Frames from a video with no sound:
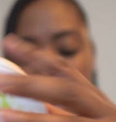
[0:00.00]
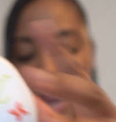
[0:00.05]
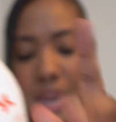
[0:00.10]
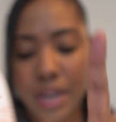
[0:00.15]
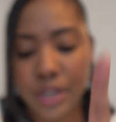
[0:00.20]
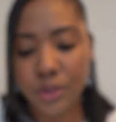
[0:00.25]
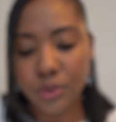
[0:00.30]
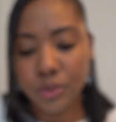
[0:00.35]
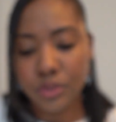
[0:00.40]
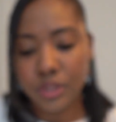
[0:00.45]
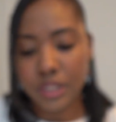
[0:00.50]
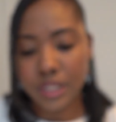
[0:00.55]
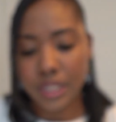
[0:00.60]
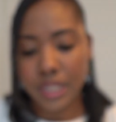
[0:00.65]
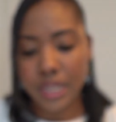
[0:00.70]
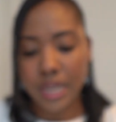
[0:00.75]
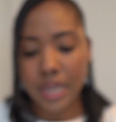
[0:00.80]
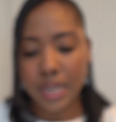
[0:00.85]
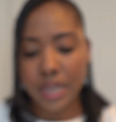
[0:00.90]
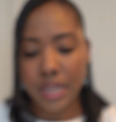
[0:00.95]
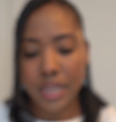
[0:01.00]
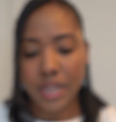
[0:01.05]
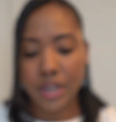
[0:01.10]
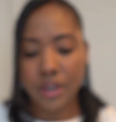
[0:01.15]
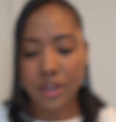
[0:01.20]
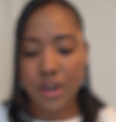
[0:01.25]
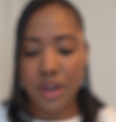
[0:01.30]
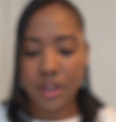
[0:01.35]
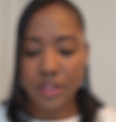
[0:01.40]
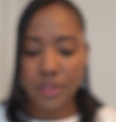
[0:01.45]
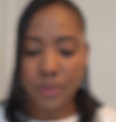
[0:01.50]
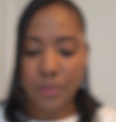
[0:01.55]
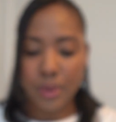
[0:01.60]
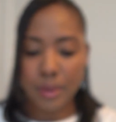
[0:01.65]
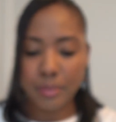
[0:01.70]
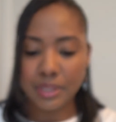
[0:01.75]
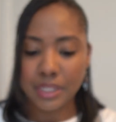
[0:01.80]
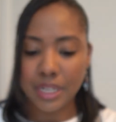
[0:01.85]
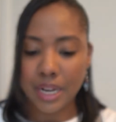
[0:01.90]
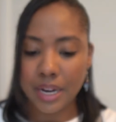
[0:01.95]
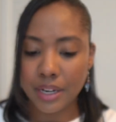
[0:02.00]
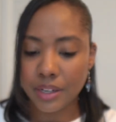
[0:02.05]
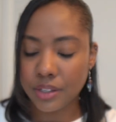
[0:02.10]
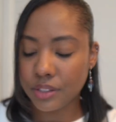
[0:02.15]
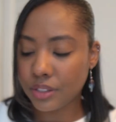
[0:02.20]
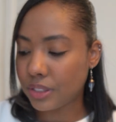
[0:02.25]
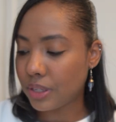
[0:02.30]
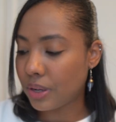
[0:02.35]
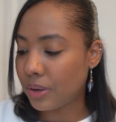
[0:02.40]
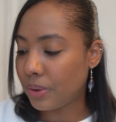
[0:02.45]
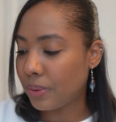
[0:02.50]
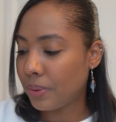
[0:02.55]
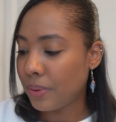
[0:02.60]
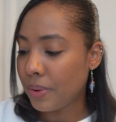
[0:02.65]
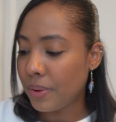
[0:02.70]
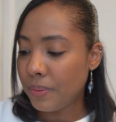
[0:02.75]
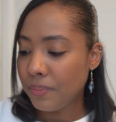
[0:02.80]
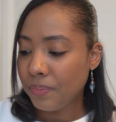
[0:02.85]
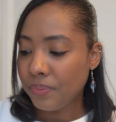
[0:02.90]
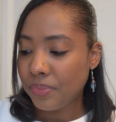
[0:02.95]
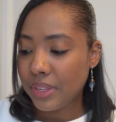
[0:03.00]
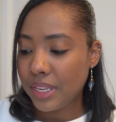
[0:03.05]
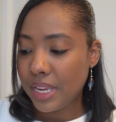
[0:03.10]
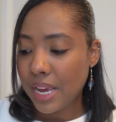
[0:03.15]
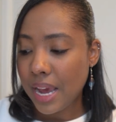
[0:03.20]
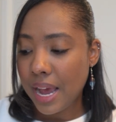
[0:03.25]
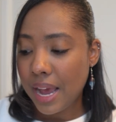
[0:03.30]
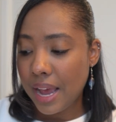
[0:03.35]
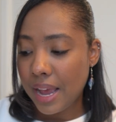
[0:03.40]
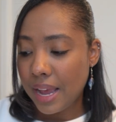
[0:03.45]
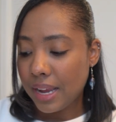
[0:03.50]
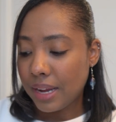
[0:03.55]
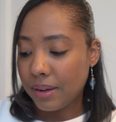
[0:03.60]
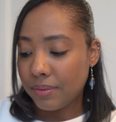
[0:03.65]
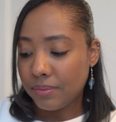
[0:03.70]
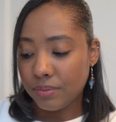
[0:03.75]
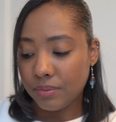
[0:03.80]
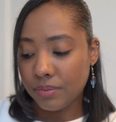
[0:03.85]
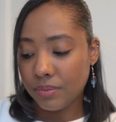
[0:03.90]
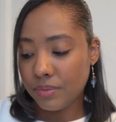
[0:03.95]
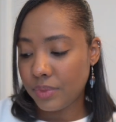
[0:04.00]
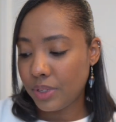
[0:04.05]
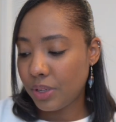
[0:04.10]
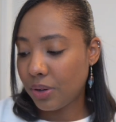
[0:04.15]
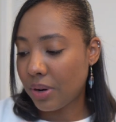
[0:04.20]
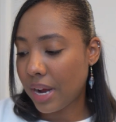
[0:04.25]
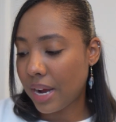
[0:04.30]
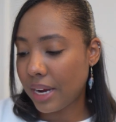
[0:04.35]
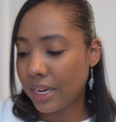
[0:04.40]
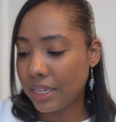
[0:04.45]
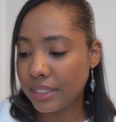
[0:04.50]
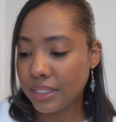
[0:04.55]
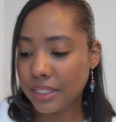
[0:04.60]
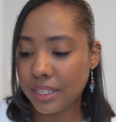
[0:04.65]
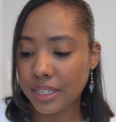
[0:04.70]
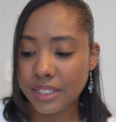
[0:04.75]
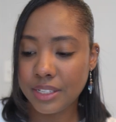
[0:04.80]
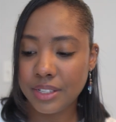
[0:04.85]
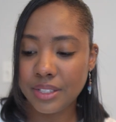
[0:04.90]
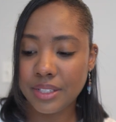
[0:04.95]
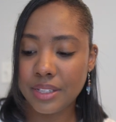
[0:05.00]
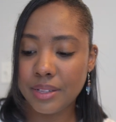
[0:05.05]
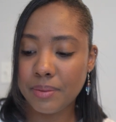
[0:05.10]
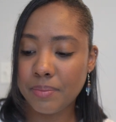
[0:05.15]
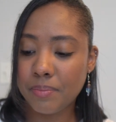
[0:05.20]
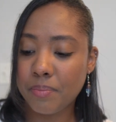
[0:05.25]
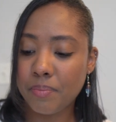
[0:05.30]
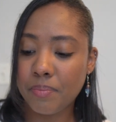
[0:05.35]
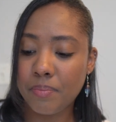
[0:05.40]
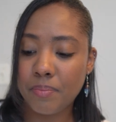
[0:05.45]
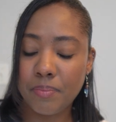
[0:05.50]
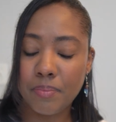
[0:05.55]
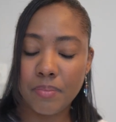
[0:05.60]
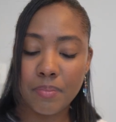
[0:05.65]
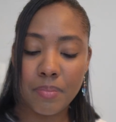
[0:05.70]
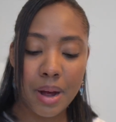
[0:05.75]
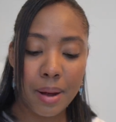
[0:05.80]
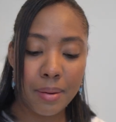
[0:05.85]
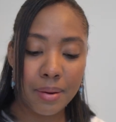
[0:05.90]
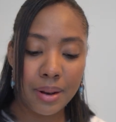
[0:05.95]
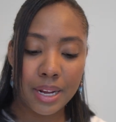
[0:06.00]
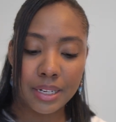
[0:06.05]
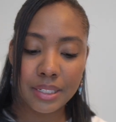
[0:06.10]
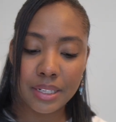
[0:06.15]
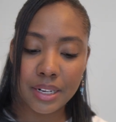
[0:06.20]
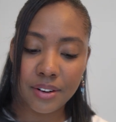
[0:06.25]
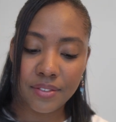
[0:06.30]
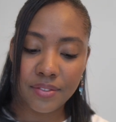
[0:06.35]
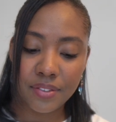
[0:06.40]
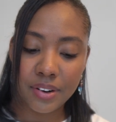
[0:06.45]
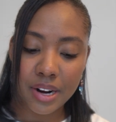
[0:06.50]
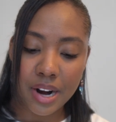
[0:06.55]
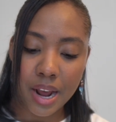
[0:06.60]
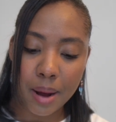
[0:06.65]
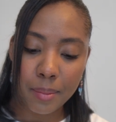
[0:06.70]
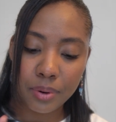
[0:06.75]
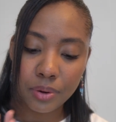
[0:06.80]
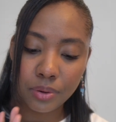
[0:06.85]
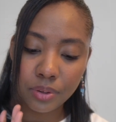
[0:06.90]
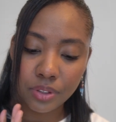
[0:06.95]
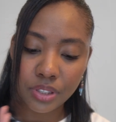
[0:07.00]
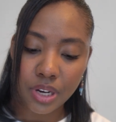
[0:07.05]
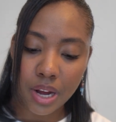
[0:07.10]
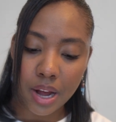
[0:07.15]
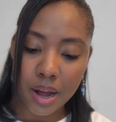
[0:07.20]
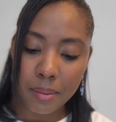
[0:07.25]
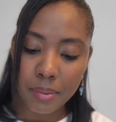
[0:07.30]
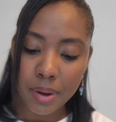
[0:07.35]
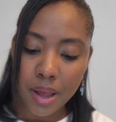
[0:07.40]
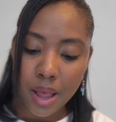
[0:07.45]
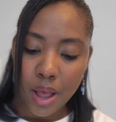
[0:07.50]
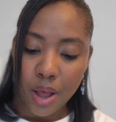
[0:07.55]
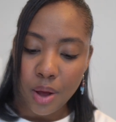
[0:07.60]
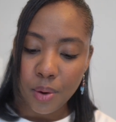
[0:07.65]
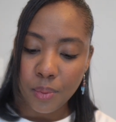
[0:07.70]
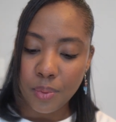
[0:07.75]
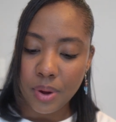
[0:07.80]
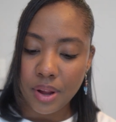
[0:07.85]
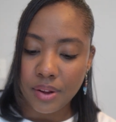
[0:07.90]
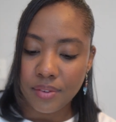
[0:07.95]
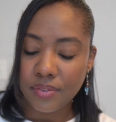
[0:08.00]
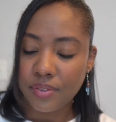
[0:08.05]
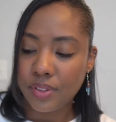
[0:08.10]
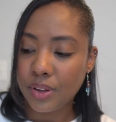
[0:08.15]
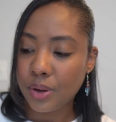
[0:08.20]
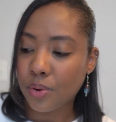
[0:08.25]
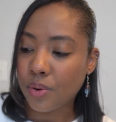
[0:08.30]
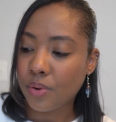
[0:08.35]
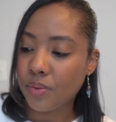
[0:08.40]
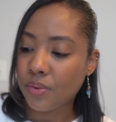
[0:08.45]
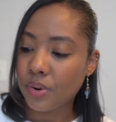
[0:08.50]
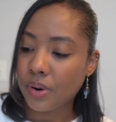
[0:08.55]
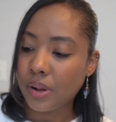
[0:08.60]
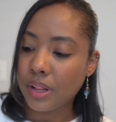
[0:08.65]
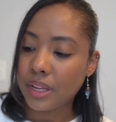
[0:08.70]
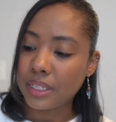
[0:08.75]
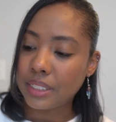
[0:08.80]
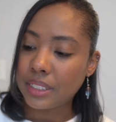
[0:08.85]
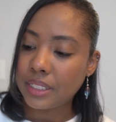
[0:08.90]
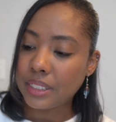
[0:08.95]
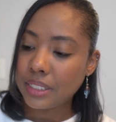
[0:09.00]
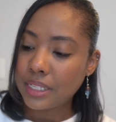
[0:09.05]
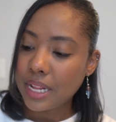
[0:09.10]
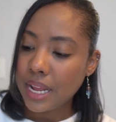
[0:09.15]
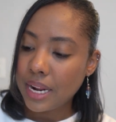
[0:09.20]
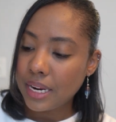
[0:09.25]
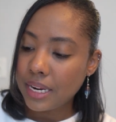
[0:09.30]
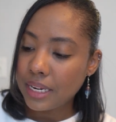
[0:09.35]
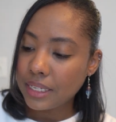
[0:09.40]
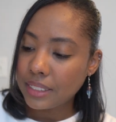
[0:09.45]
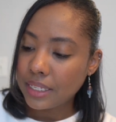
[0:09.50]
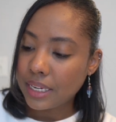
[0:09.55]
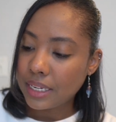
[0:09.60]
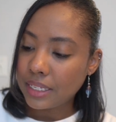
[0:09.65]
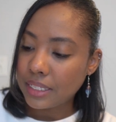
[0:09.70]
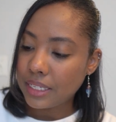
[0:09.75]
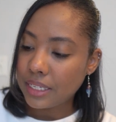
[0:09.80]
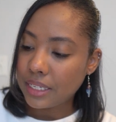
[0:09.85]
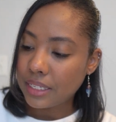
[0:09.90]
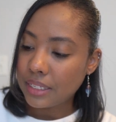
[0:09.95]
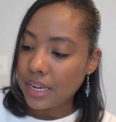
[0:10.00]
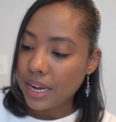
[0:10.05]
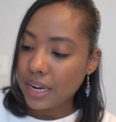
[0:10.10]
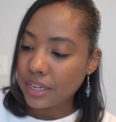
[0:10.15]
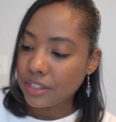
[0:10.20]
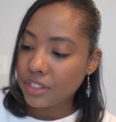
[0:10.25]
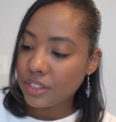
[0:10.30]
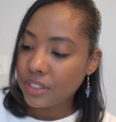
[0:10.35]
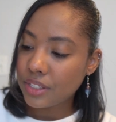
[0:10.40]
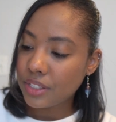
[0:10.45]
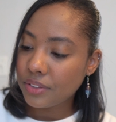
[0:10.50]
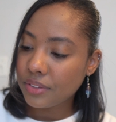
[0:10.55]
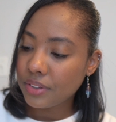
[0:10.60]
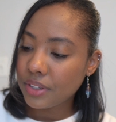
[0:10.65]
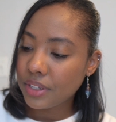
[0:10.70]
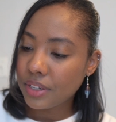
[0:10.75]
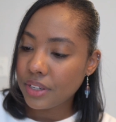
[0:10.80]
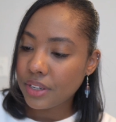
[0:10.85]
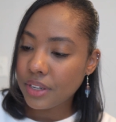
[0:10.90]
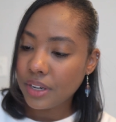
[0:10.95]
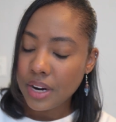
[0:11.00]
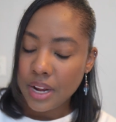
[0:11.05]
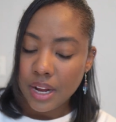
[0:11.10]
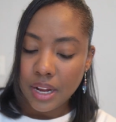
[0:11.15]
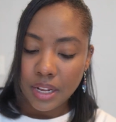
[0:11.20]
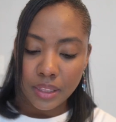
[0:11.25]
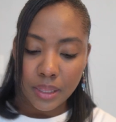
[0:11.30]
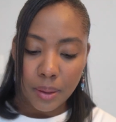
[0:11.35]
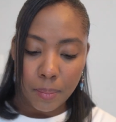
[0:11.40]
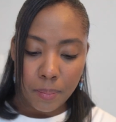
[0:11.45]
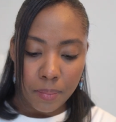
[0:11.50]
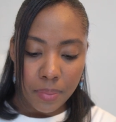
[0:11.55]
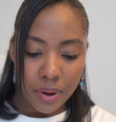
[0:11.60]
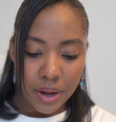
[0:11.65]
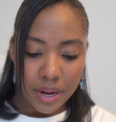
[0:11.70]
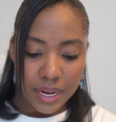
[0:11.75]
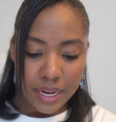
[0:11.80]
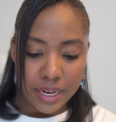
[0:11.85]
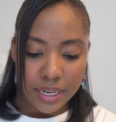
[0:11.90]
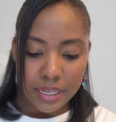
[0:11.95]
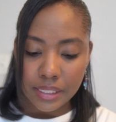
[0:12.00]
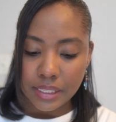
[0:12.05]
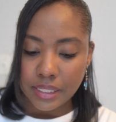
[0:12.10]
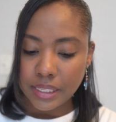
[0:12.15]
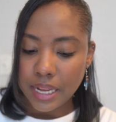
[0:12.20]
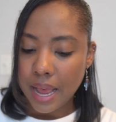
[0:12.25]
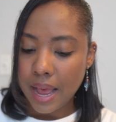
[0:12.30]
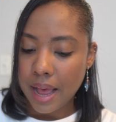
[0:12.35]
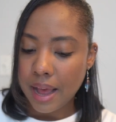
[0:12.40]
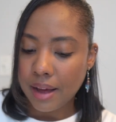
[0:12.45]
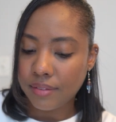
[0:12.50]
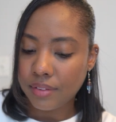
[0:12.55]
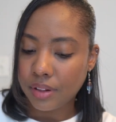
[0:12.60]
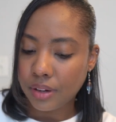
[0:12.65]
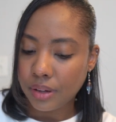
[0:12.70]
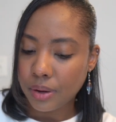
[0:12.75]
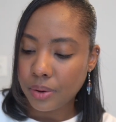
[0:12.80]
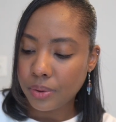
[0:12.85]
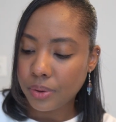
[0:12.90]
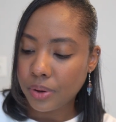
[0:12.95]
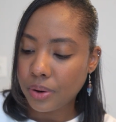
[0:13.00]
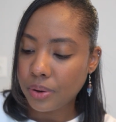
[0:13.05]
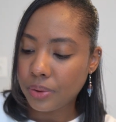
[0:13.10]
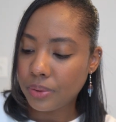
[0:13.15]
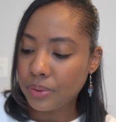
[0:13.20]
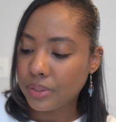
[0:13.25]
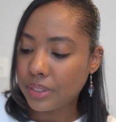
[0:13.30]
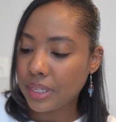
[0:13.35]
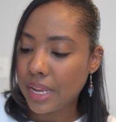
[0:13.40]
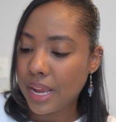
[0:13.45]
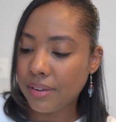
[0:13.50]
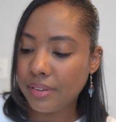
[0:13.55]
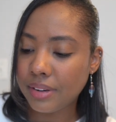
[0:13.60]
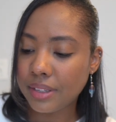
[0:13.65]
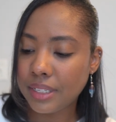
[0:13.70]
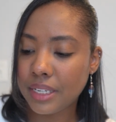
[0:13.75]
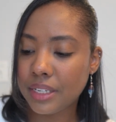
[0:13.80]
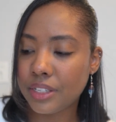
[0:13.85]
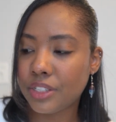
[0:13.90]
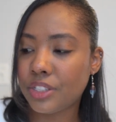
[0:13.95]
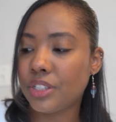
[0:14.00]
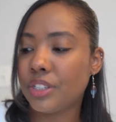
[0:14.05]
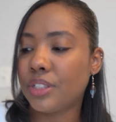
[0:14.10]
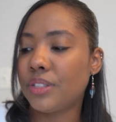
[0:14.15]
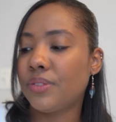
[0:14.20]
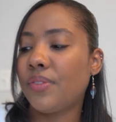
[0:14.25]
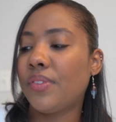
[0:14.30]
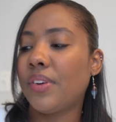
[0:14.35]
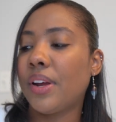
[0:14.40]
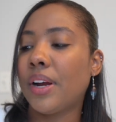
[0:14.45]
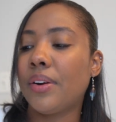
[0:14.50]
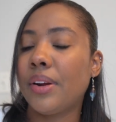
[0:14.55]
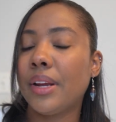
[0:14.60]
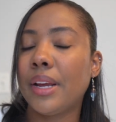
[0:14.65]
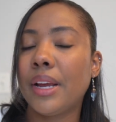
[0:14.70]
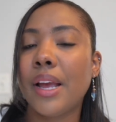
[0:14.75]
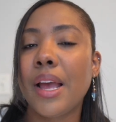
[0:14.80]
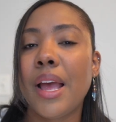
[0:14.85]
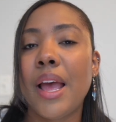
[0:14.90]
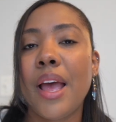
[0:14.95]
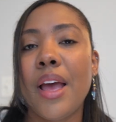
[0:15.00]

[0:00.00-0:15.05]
and you see it here on the website. So yeah, you guys, Babala did a phenomenal job with the overall aesthetics and the exterior. The buttons have the logos. Everything is just very,